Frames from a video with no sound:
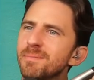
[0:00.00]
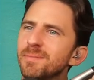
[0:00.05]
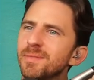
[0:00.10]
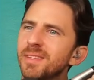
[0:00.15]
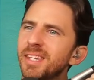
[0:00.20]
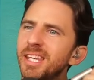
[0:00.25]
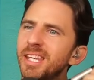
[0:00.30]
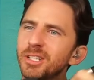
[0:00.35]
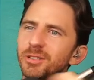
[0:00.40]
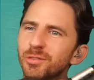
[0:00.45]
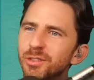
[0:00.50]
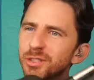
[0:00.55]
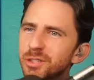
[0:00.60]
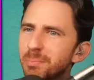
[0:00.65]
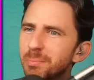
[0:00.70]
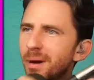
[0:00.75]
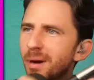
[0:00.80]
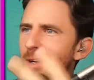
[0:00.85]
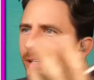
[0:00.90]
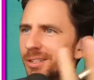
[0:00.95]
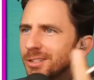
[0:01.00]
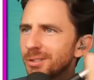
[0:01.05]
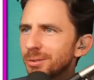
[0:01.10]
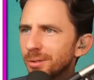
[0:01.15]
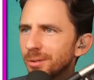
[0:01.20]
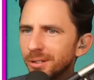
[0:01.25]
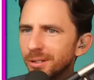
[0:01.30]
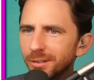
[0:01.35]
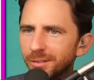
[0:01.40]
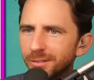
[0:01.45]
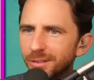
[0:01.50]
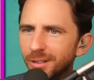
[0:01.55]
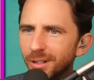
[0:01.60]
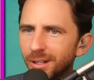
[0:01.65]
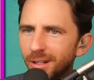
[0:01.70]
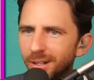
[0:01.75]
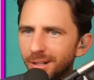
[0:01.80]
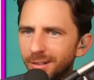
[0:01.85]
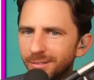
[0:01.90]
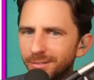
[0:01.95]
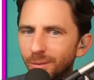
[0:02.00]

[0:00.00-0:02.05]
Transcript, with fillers: He's responding to a